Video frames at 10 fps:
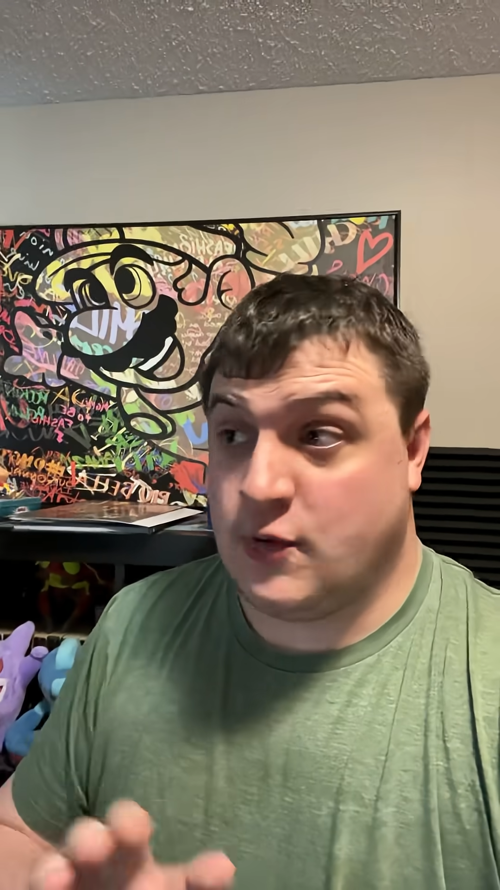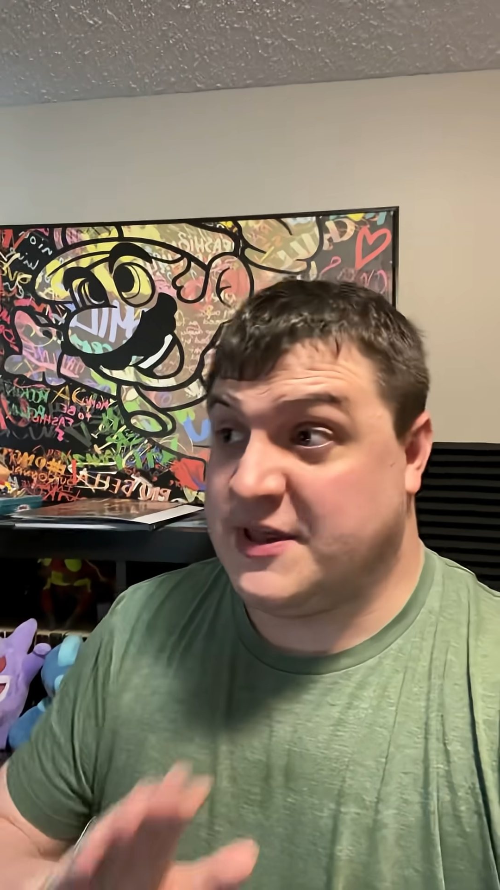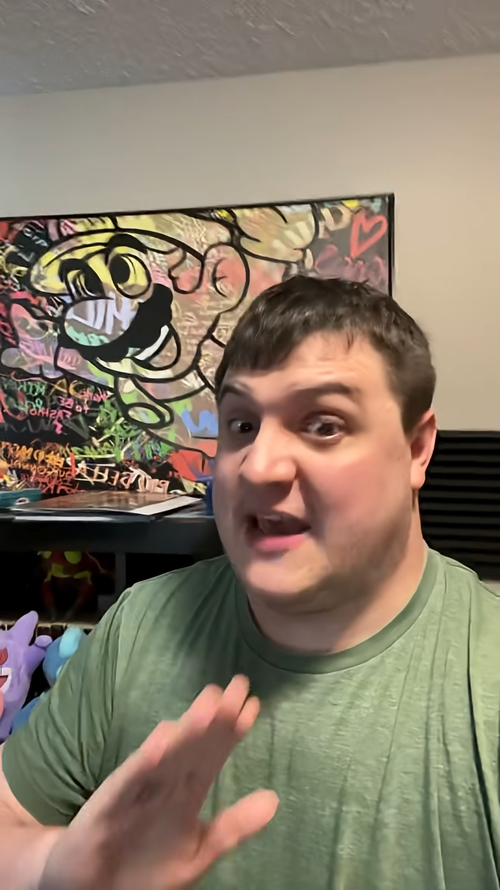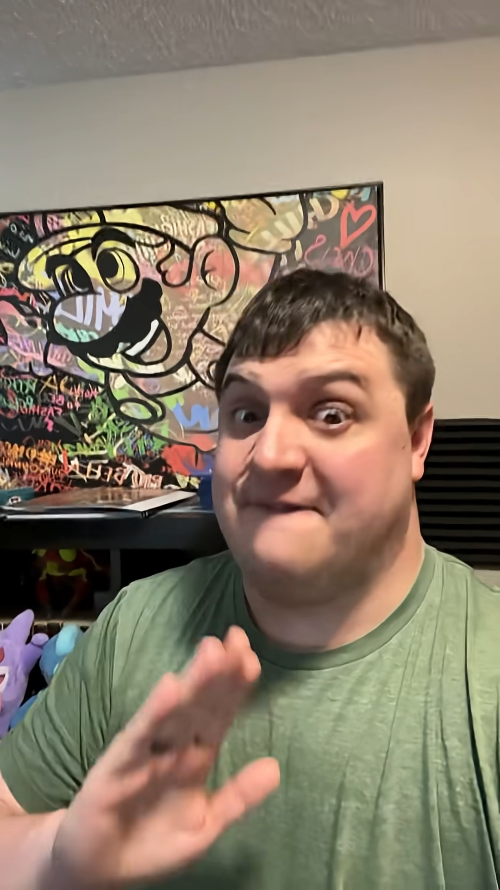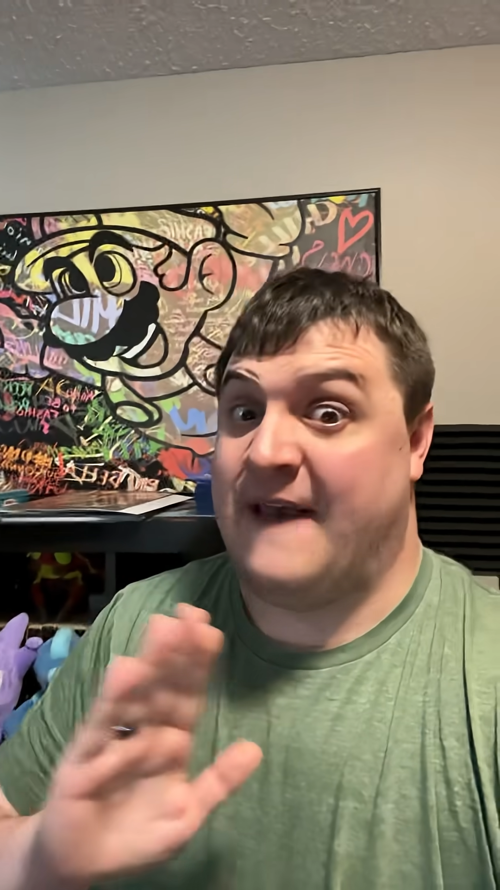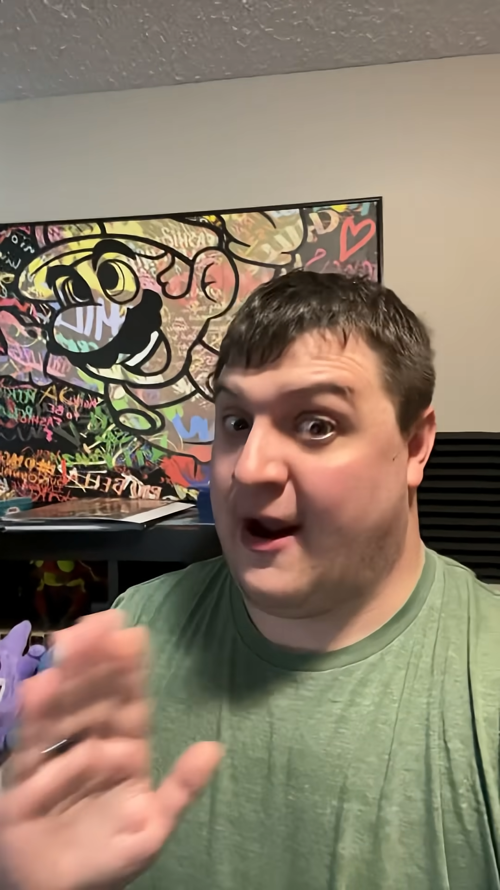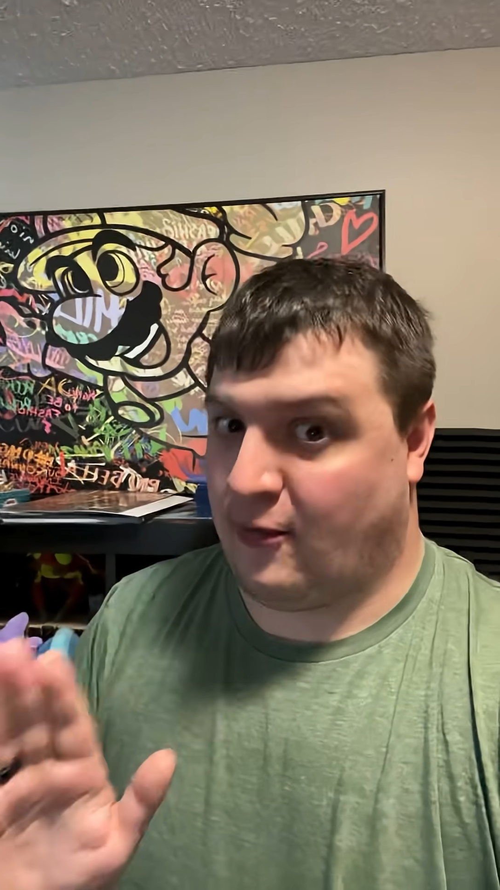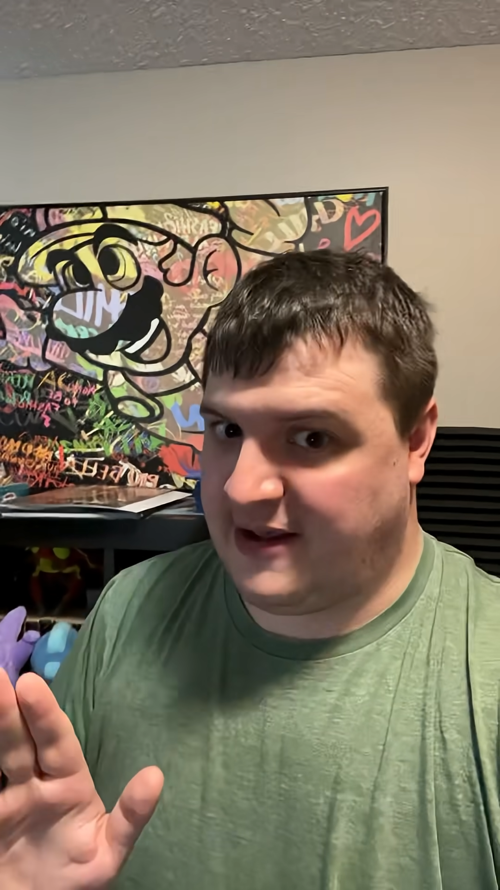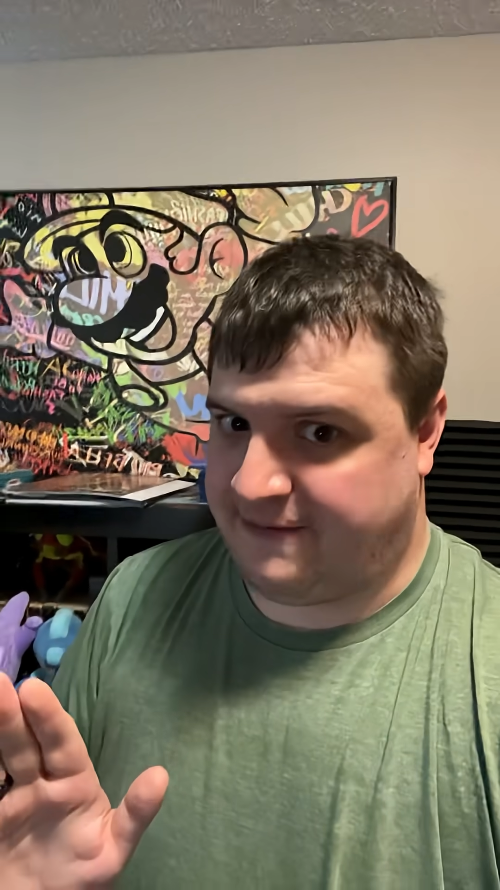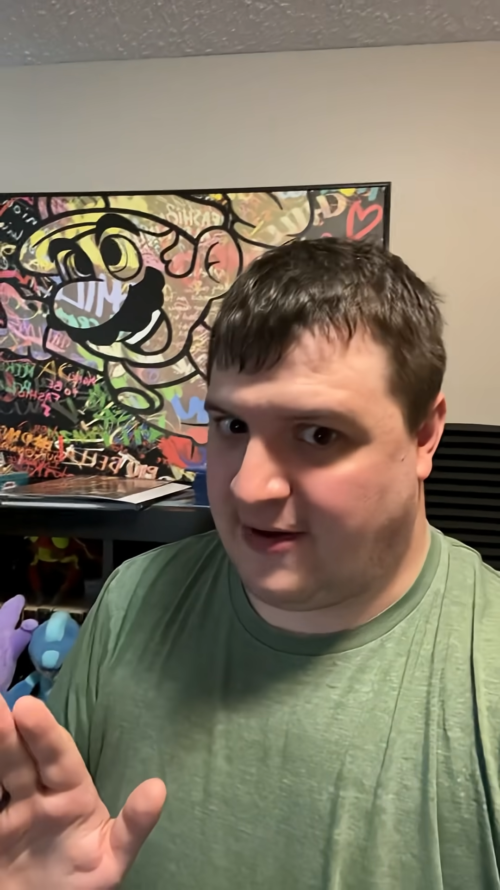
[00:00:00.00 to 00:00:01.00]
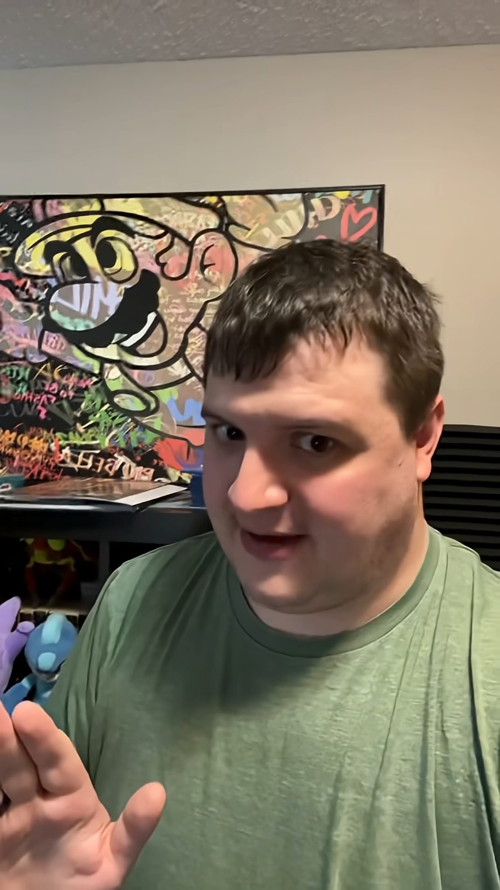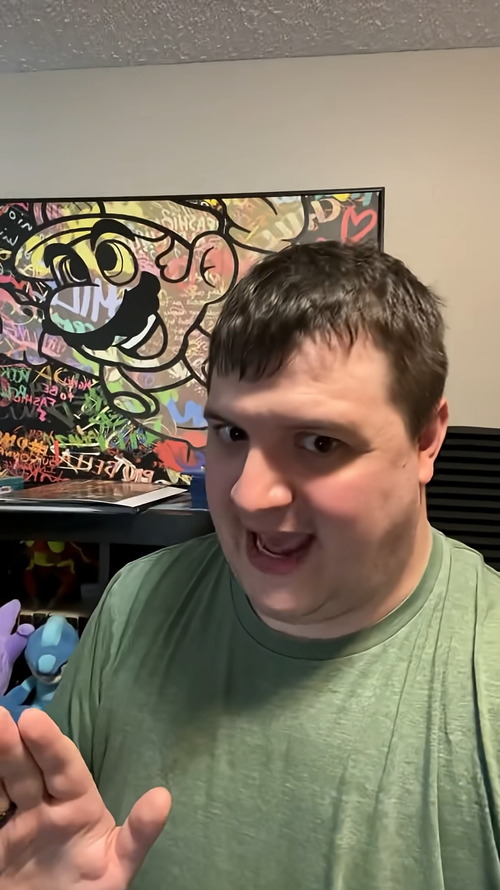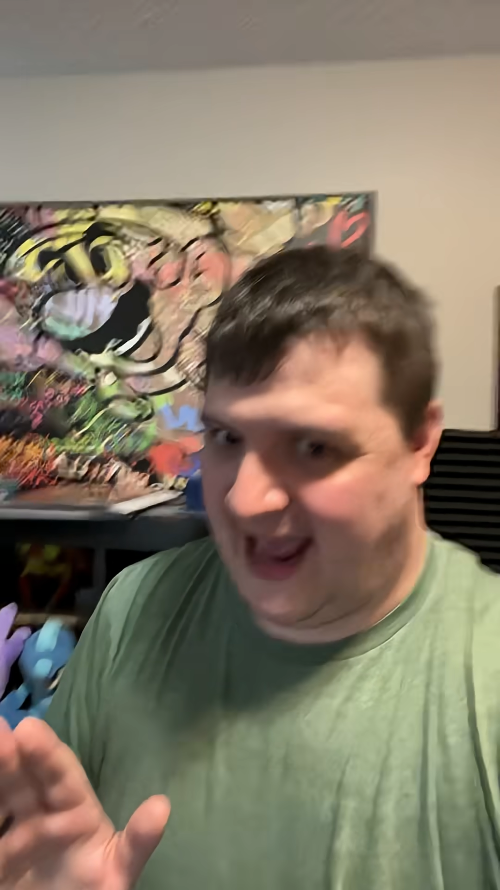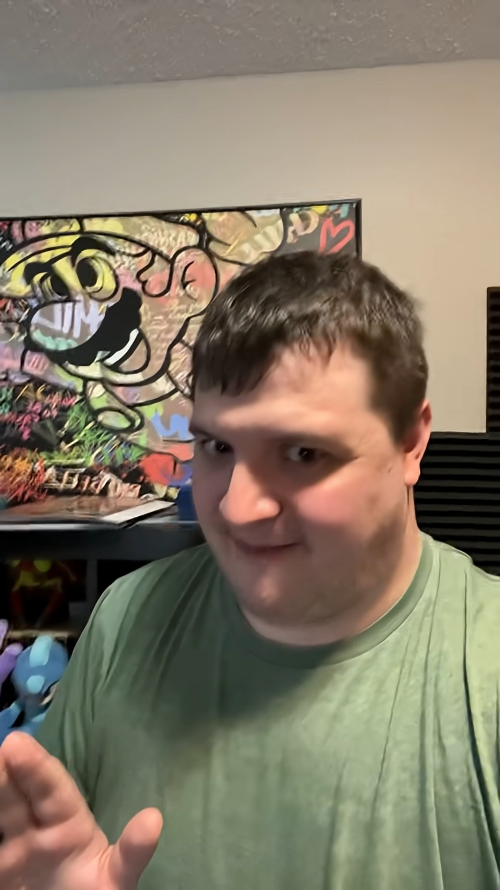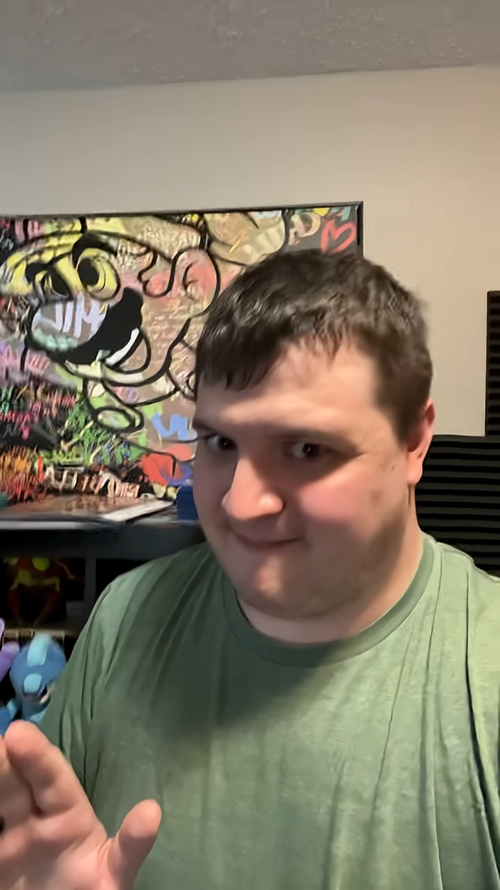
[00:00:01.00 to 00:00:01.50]
is a very fun
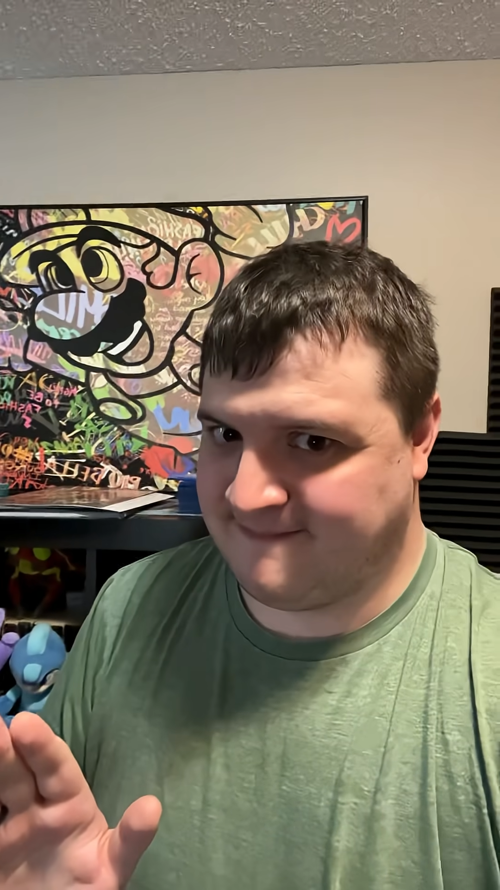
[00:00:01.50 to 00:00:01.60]
game.